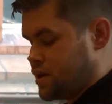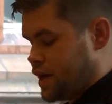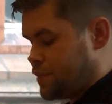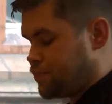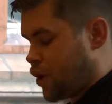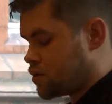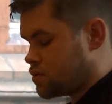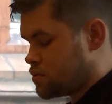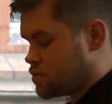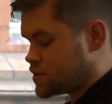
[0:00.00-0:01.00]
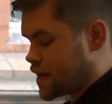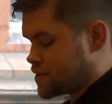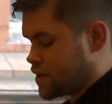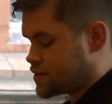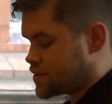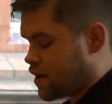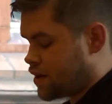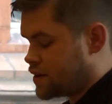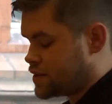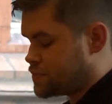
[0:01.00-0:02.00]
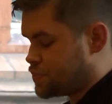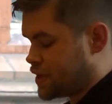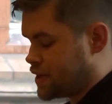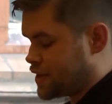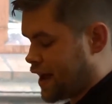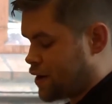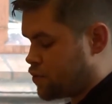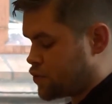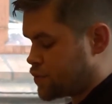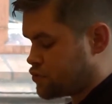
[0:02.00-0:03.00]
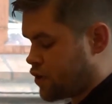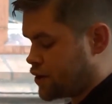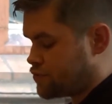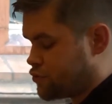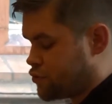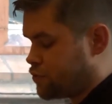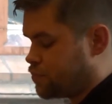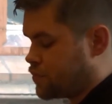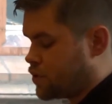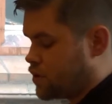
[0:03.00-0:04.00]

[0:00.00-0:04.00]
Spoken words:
It buckles as our sighs bleed out the bright room